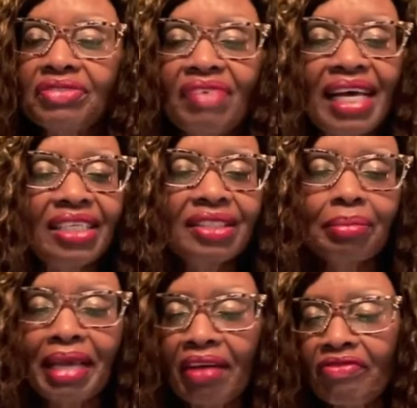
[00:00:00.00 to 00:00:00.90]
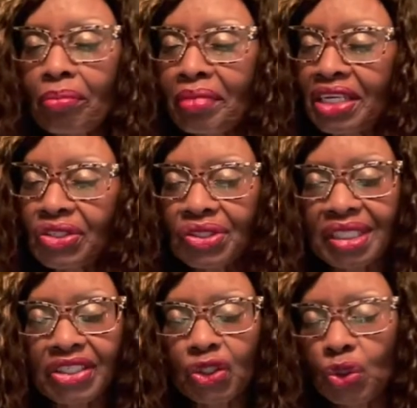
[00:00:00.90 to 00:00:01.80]
find some affirmations
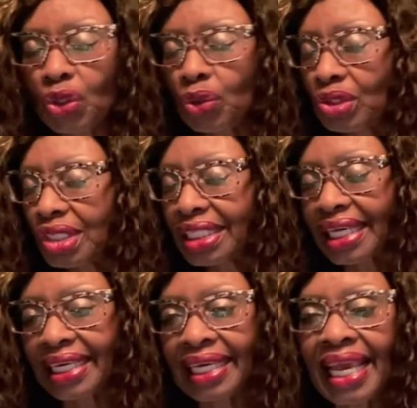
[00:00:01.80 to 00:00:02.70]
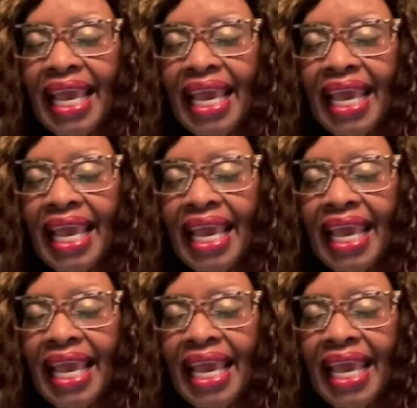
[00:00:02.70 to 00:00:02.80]
that you can say,